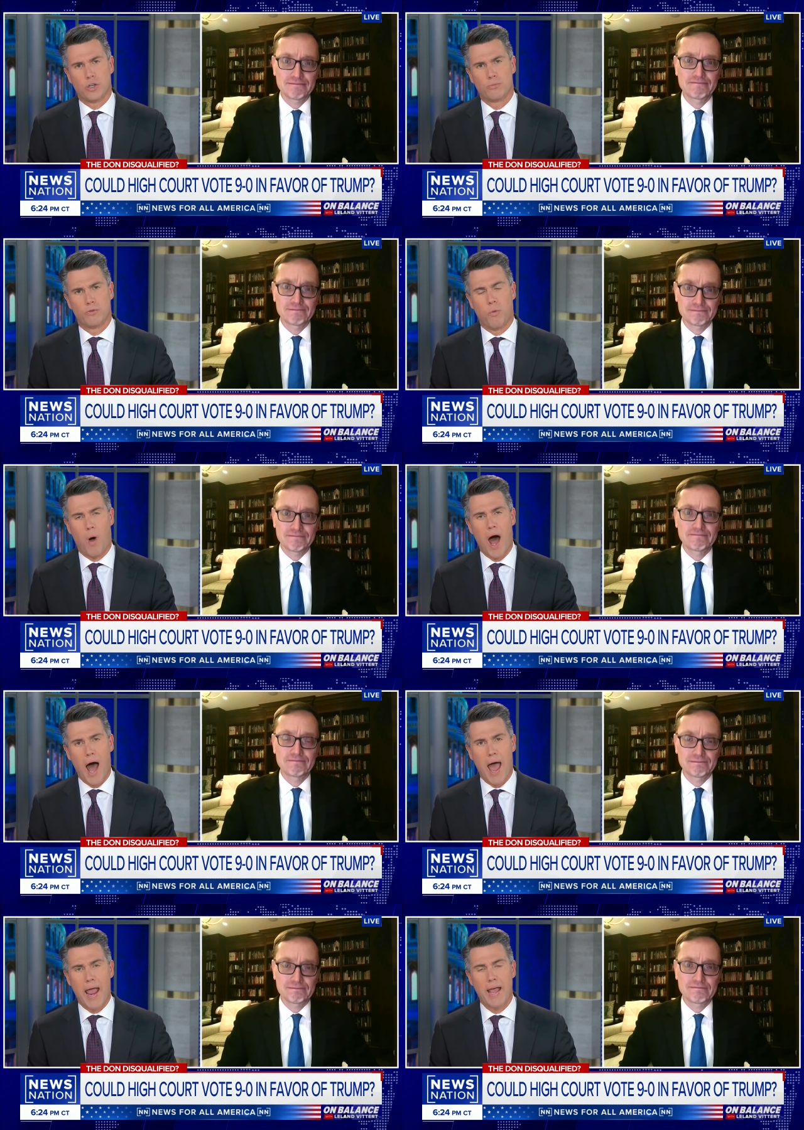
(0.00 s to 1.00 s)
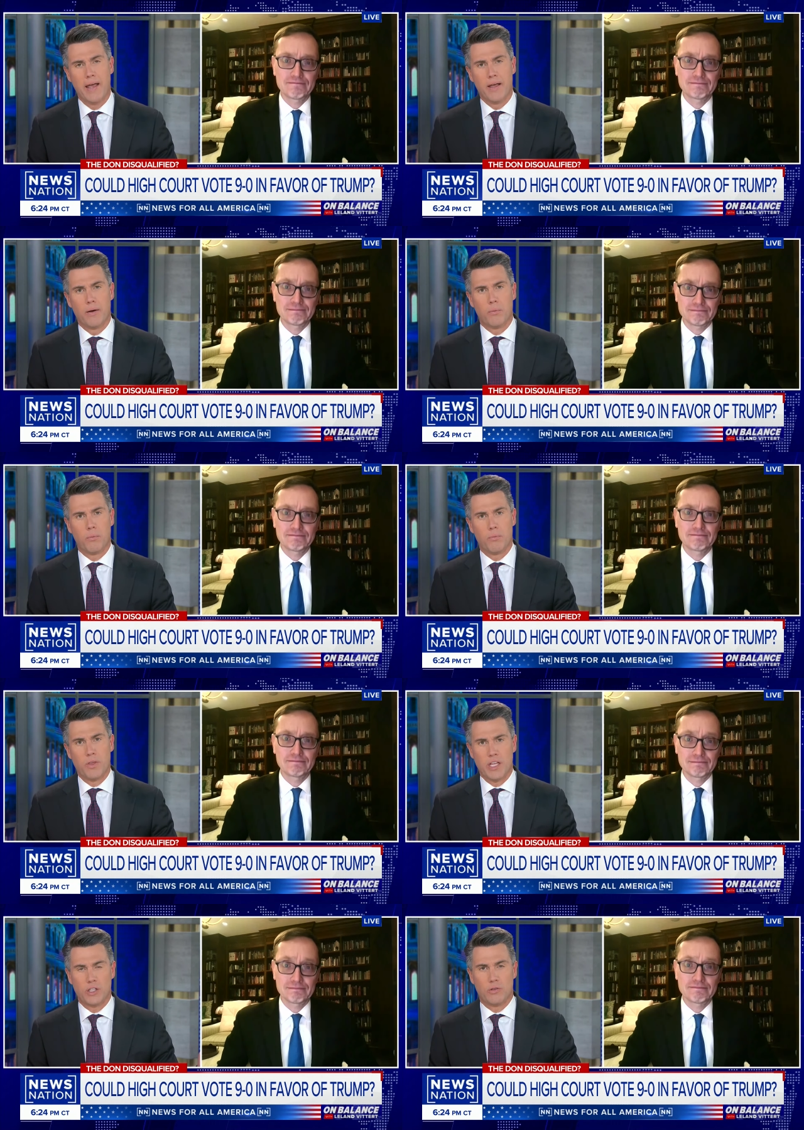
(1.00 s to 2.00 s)
Speaker 1: terms of why
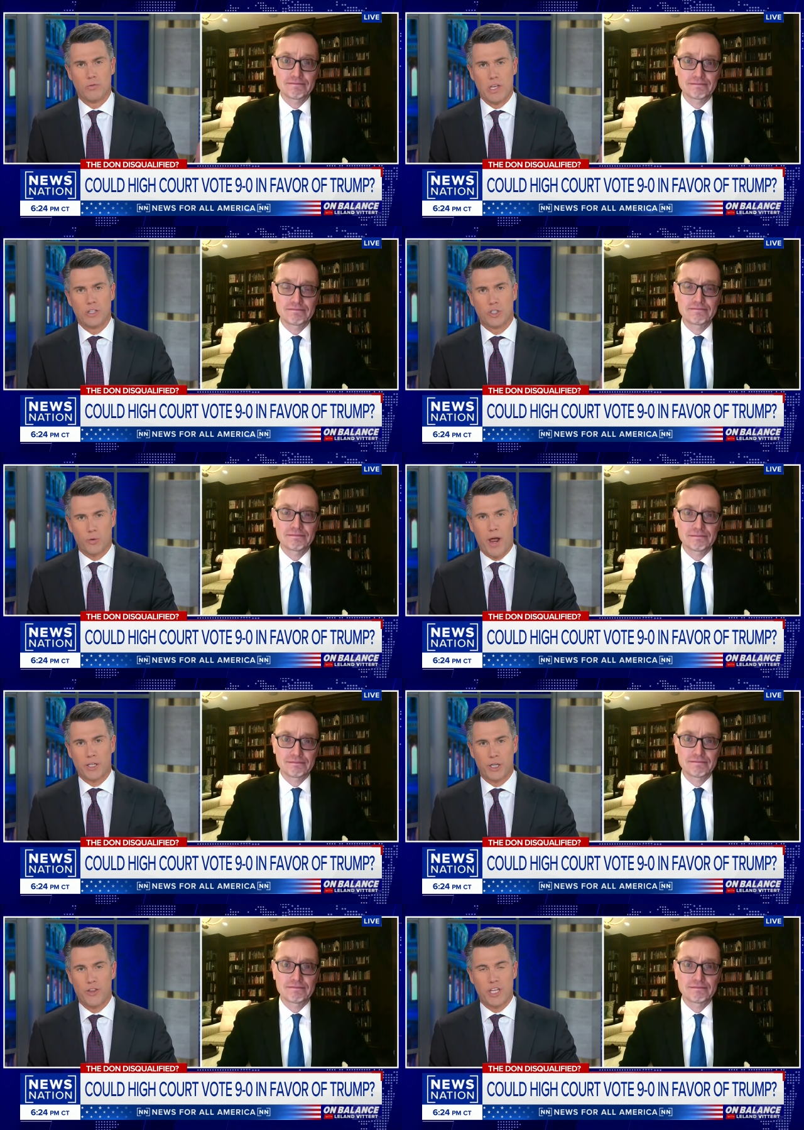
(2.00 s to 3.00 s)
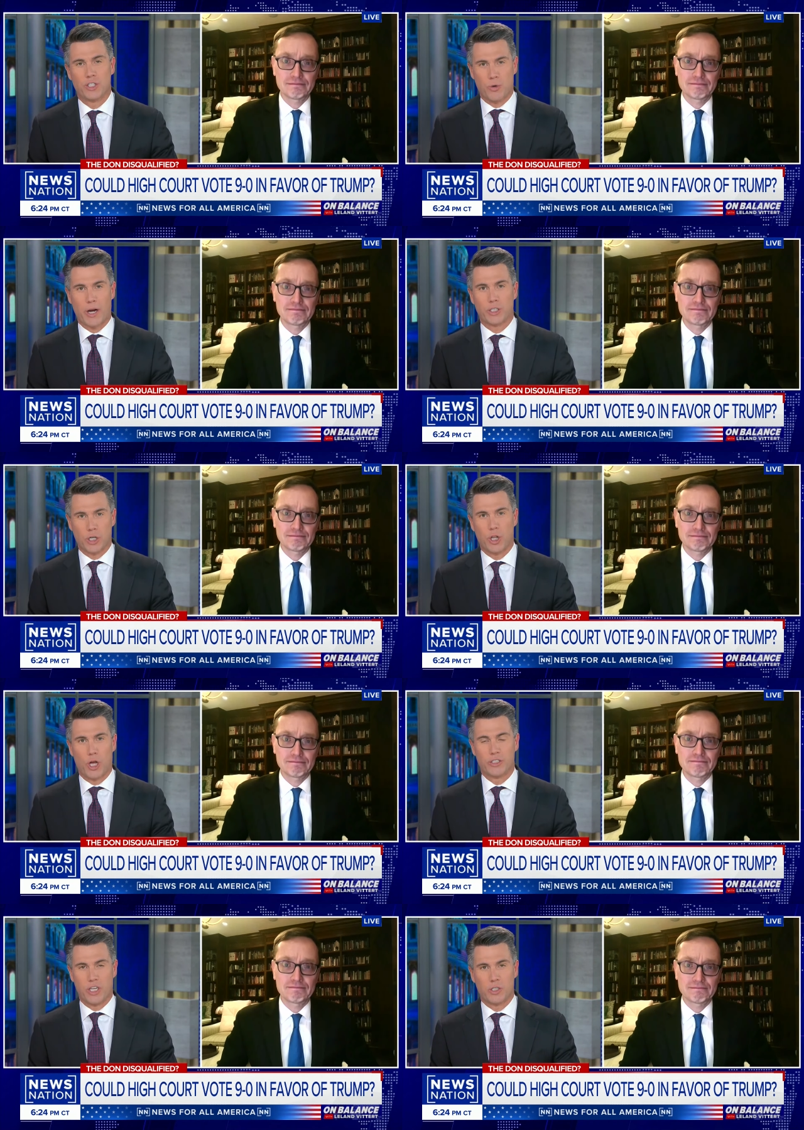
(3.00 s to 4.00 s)
the in, insurrection and the insurrection
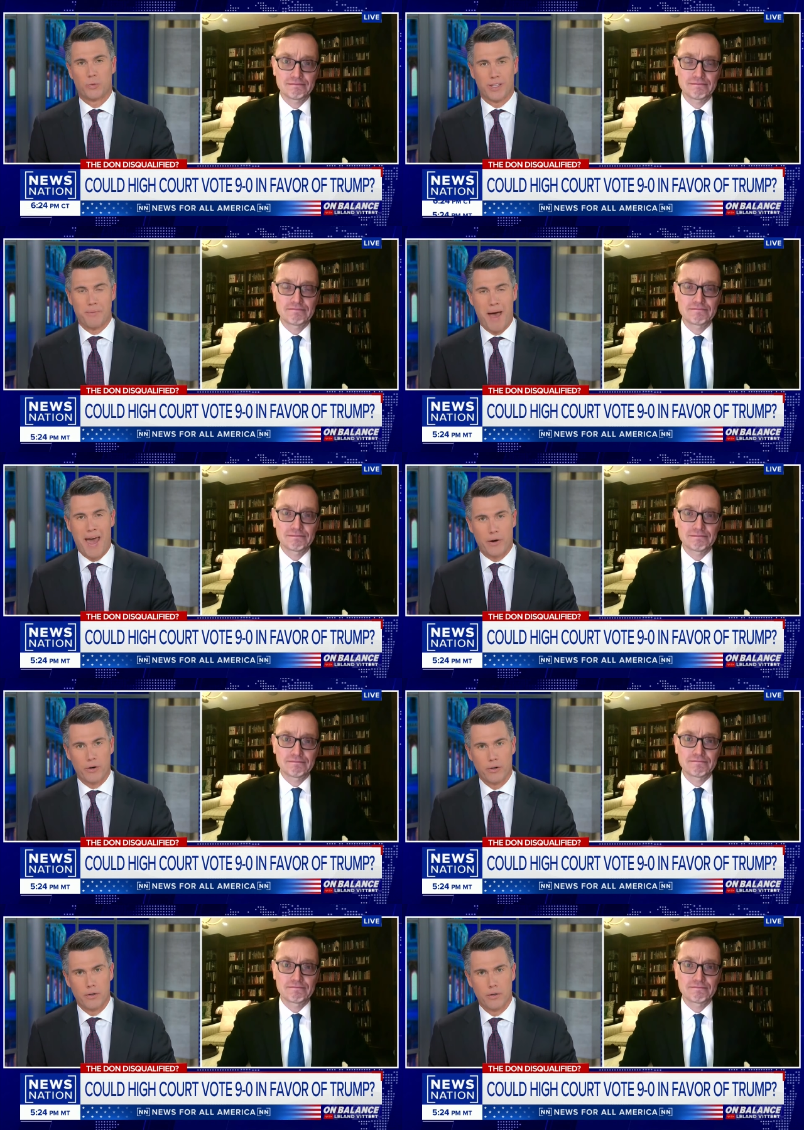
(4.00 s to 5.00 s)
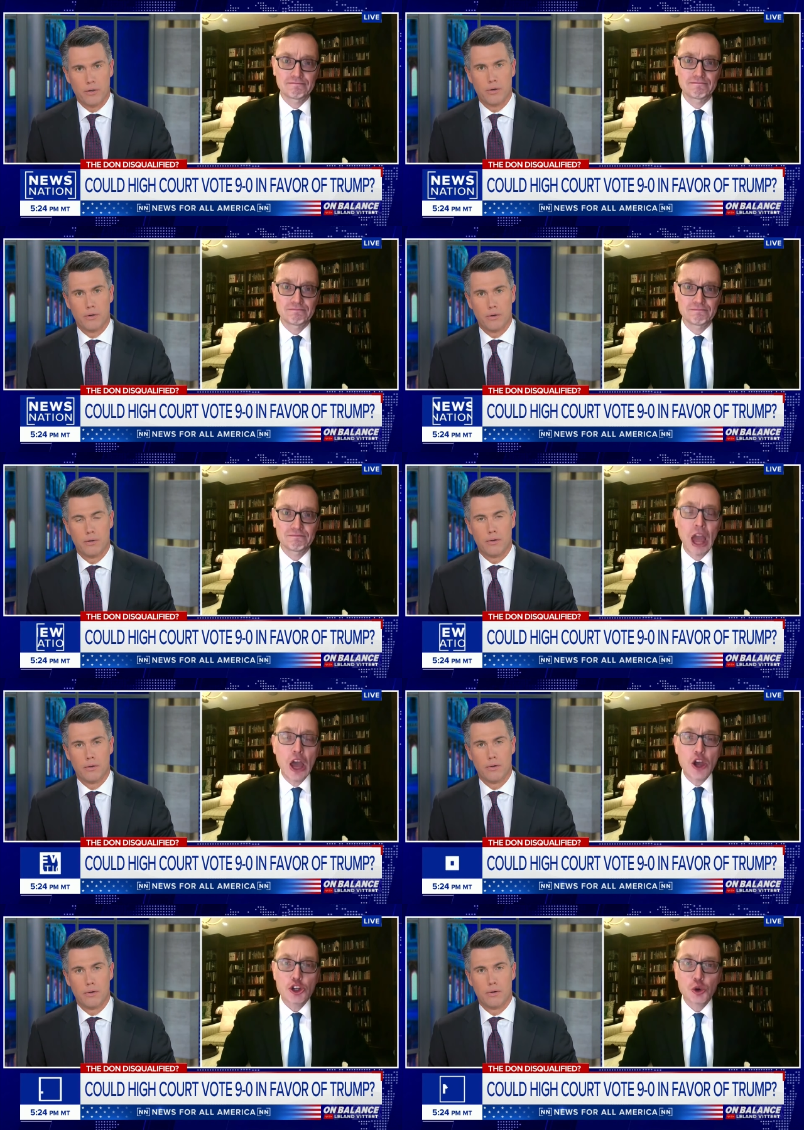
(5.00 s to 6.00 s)
clause doesn't really matter.
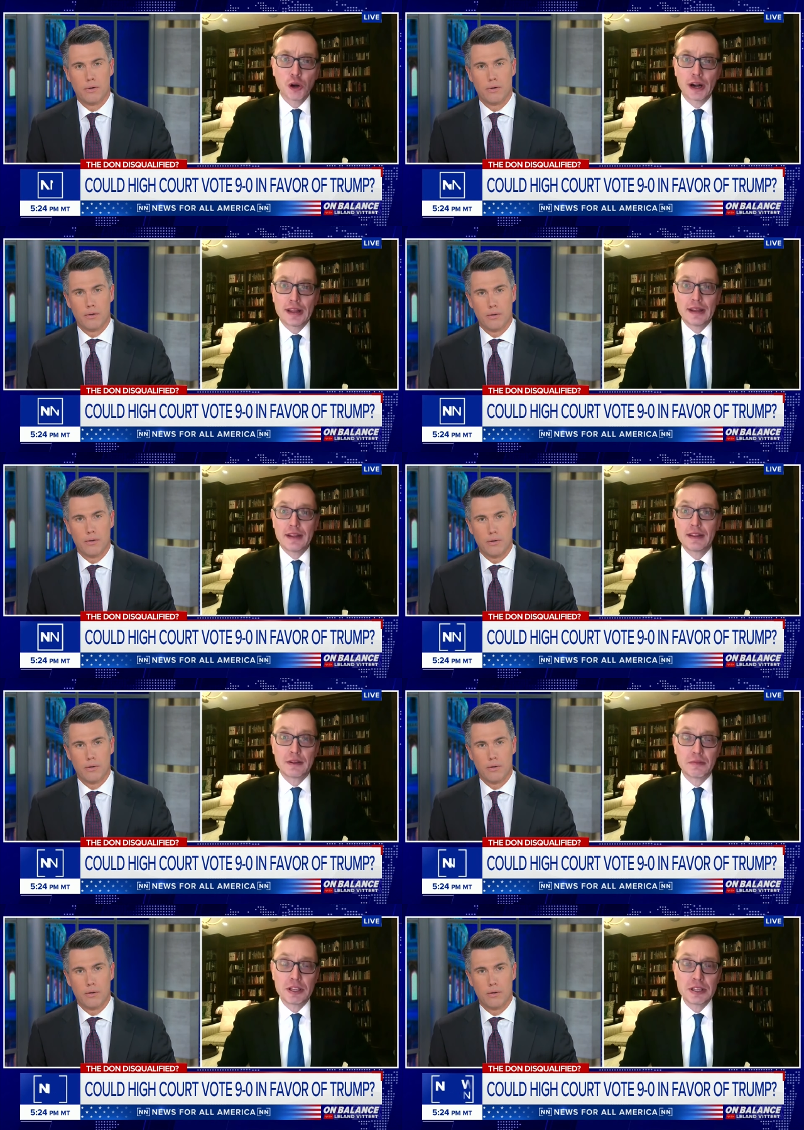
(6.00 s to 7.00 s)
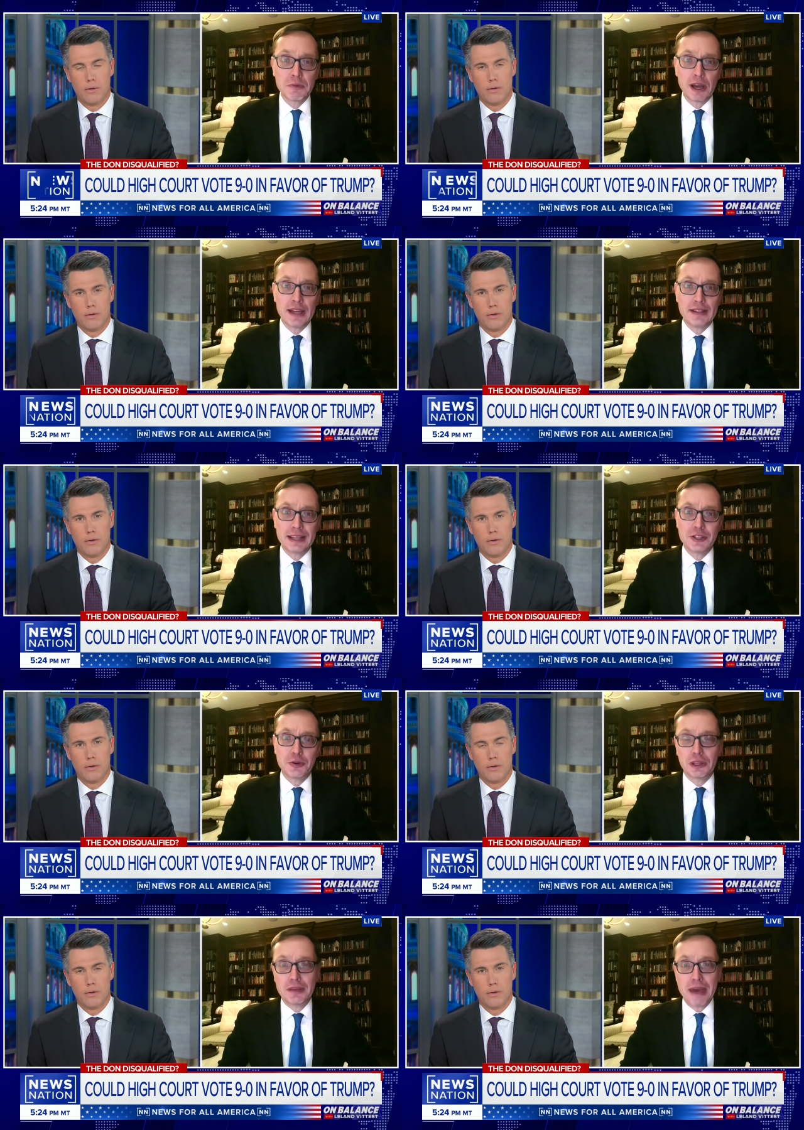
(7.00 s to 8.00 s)
Speaker 2: Sure. The, the reason why it
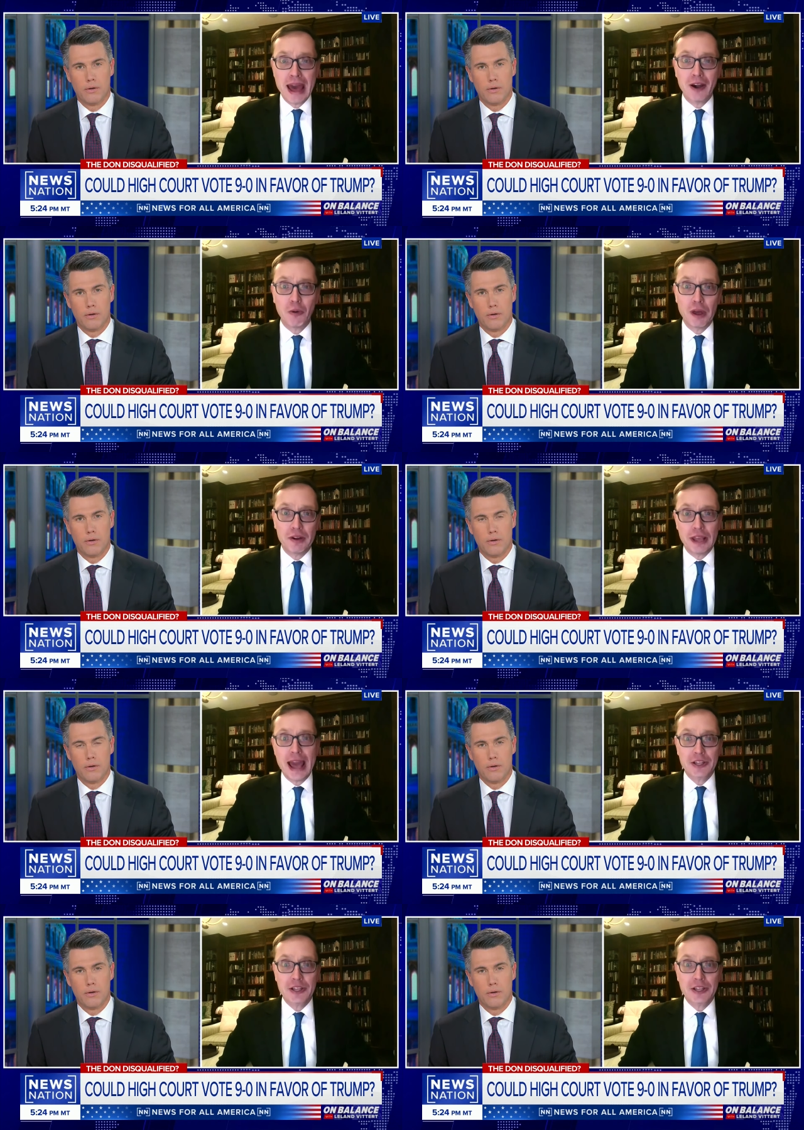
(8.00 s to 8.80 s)
doesn't really matter whether he